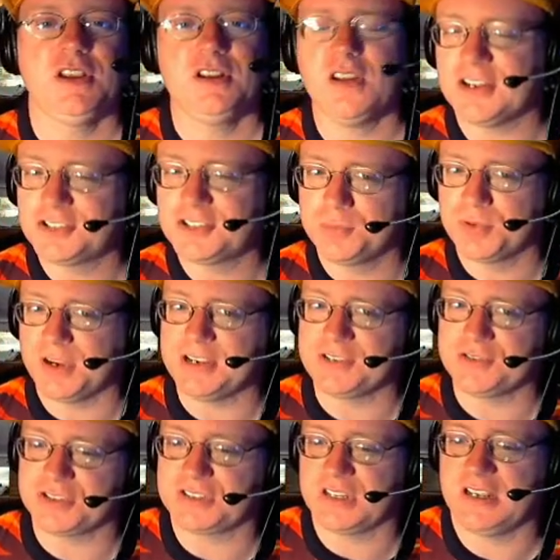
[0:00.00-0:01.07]
Not super
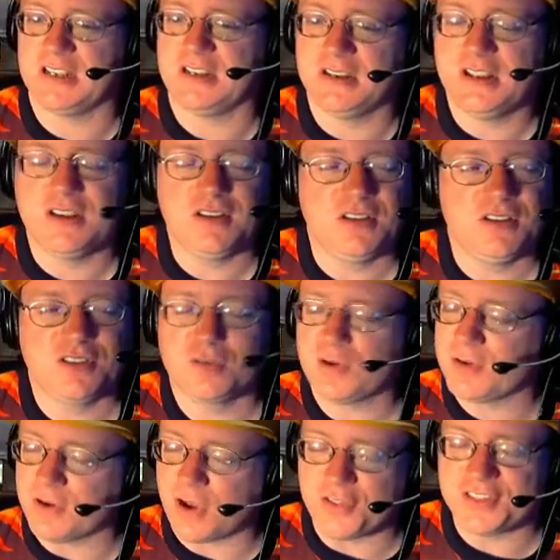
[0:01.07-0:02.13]
interested.
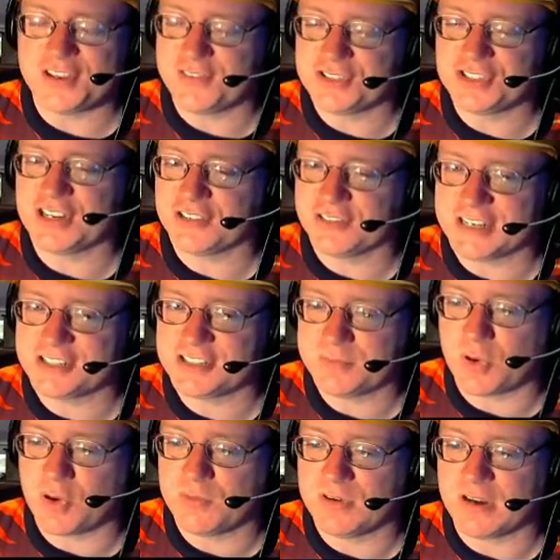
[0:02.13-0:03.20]
Throughout all the different generations of
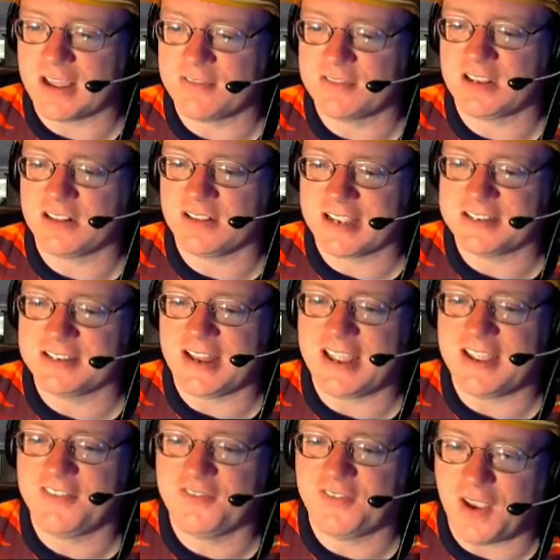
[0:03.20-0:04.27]
Pokemon, I've collected
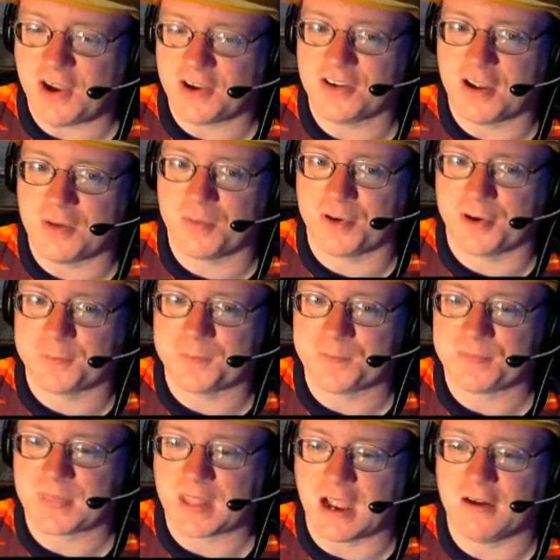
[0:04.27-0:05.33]
a fair number
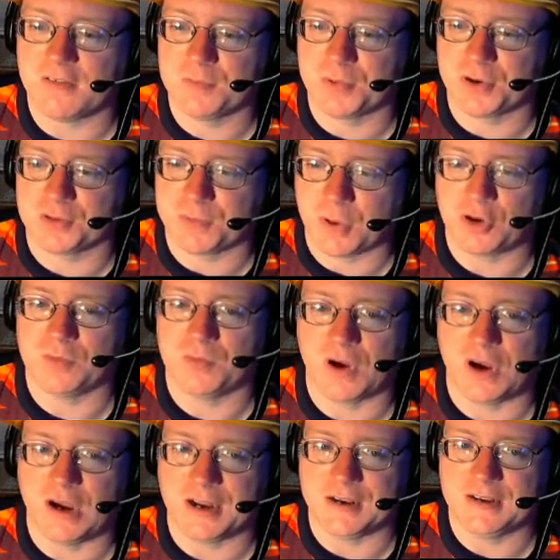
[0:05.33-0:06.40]
of the bird
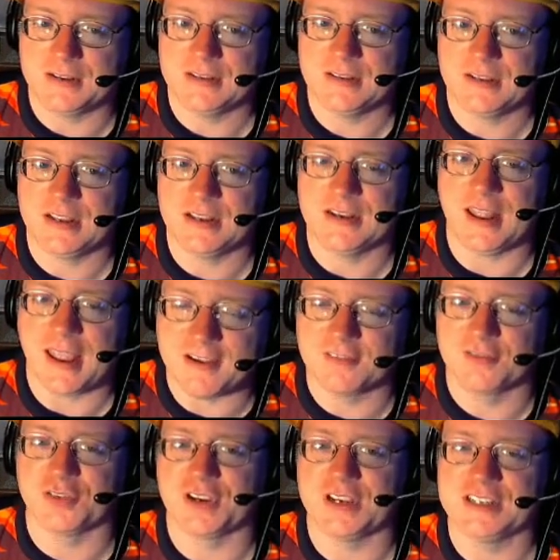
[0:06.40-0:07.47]
Pokemon in
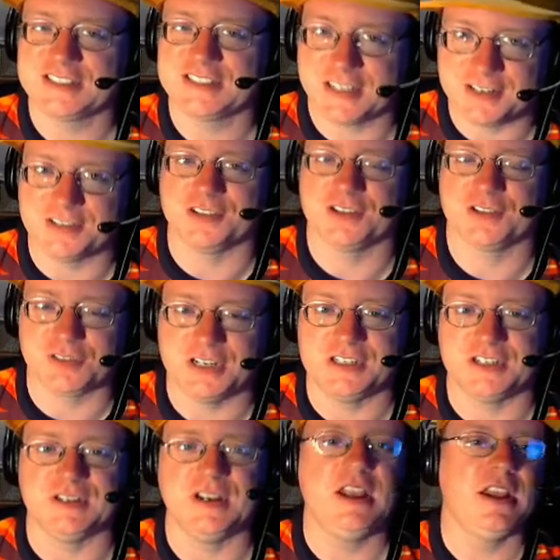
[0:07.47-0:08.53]
every single
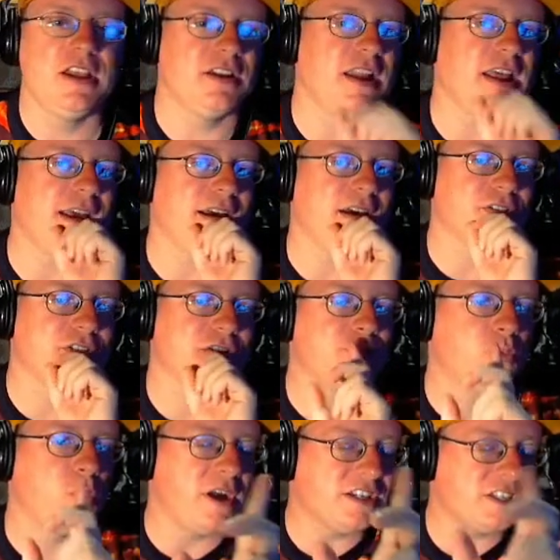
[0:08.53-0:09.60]
region. Now, there's
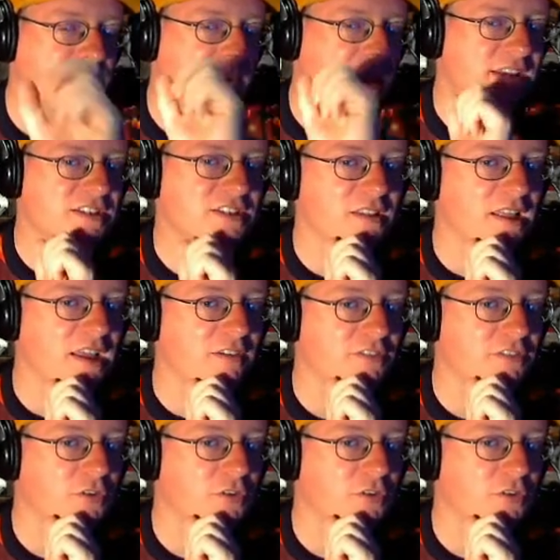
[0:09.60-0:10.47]
one space left.